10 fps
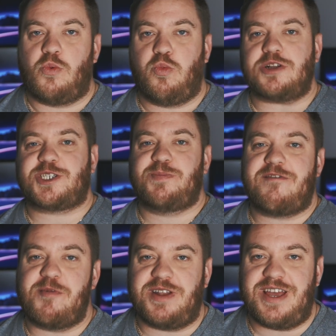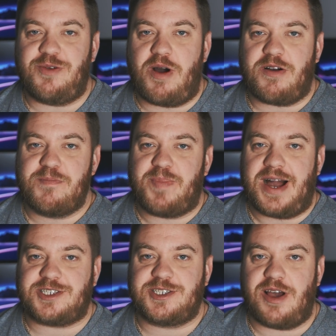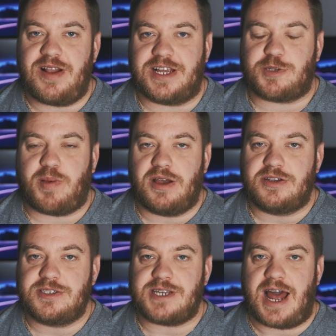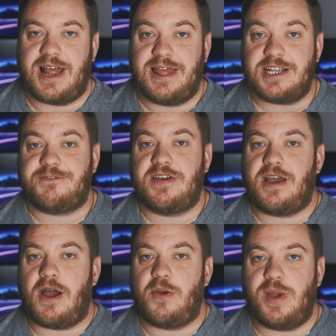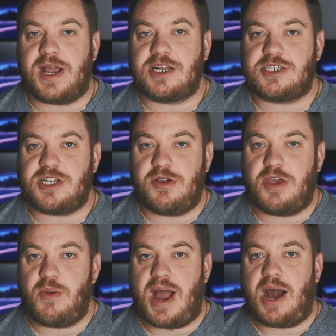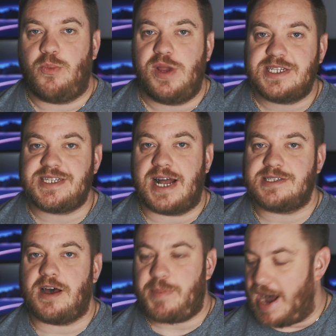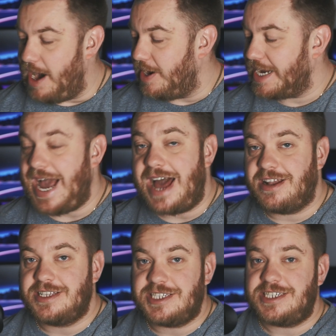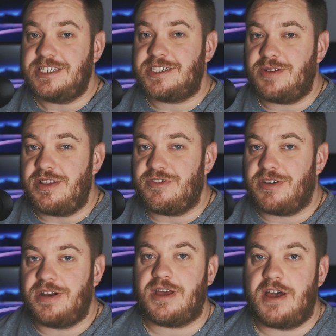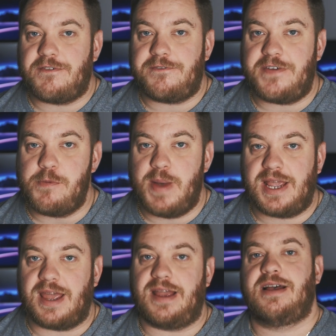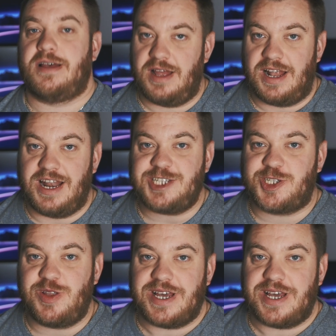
What's up everybody, welcome back to Totally Exposed, and in this video we're going to show you how we set up our Canon C200 for filmmaking. Let's do